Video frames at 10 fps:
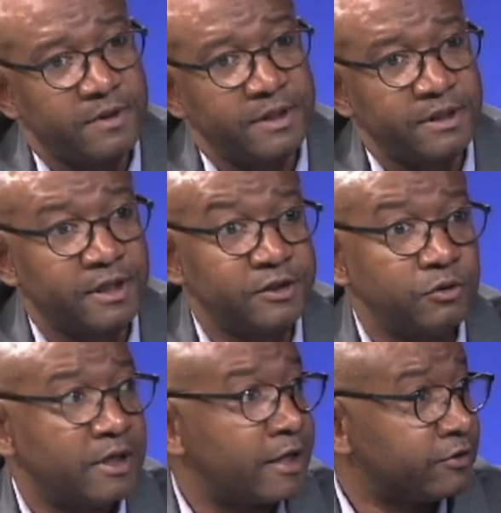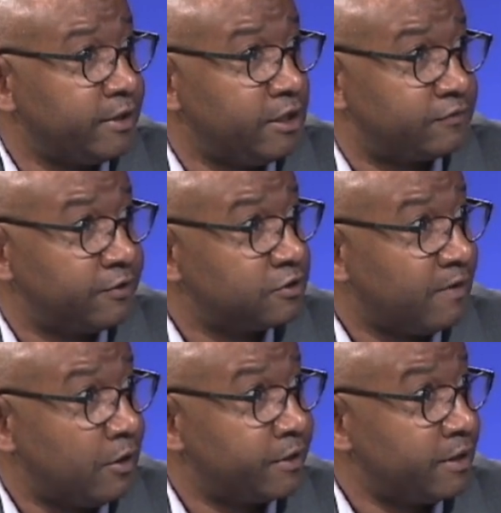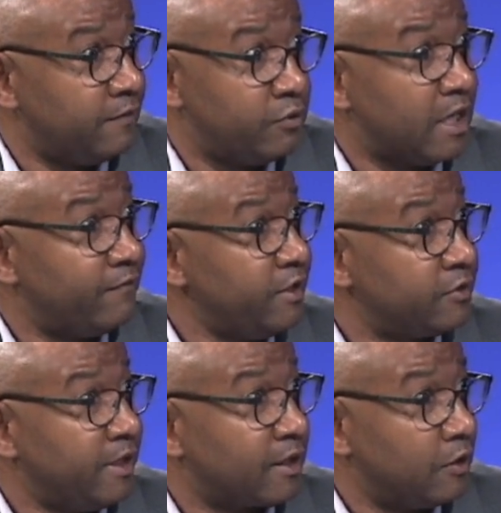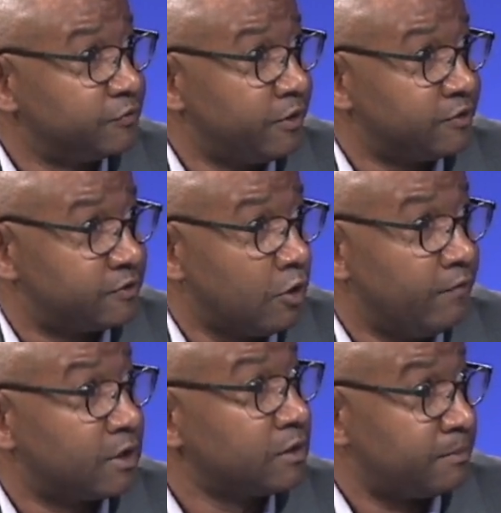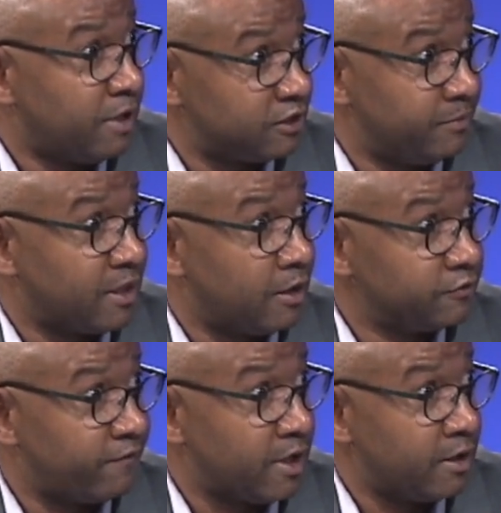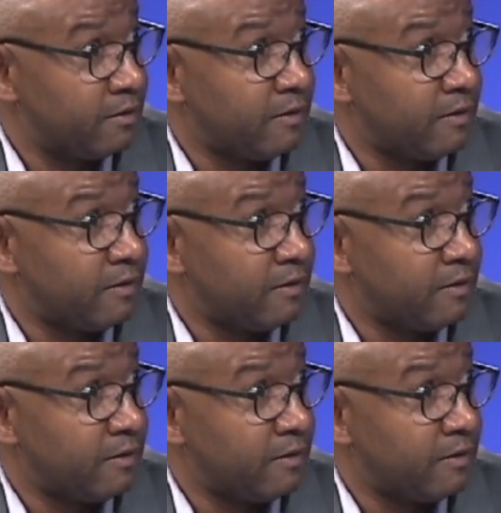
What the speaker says: it could do a lot of things. First of all, if you have anything close to this stove, it could possibly cause a fire.